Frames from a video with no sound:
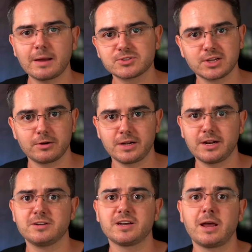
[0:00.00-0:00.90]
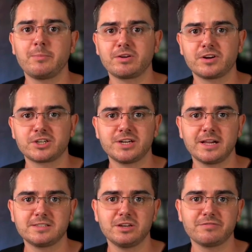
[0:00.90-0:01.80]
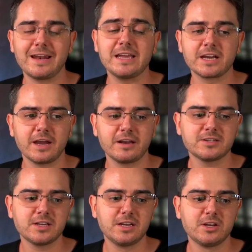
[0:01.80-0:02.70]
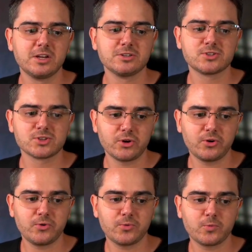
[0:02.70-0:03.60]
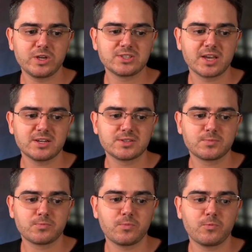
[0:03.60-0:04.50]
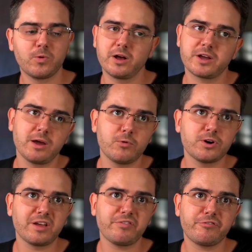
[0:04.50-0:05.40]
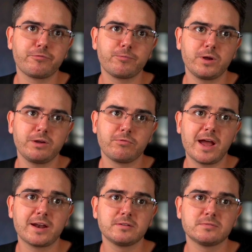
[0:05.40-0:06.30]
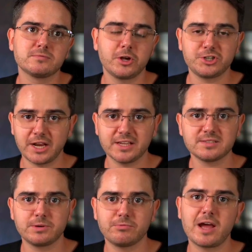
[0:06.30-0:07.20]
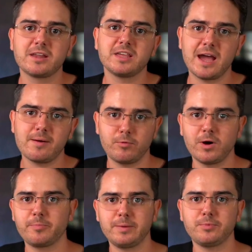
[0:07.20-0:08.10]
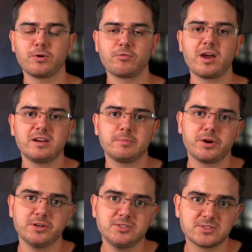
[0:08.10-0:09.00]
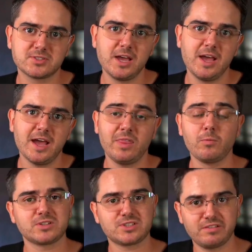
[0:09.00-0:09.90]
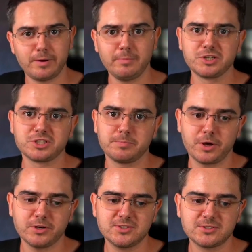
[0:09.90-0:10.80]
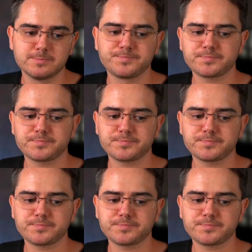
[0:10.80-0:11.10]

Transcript: absolutely no dynamic functionality of any kind so we said well okay what if we ran node.js and we ran the app while people are writing posts and then once they've published the post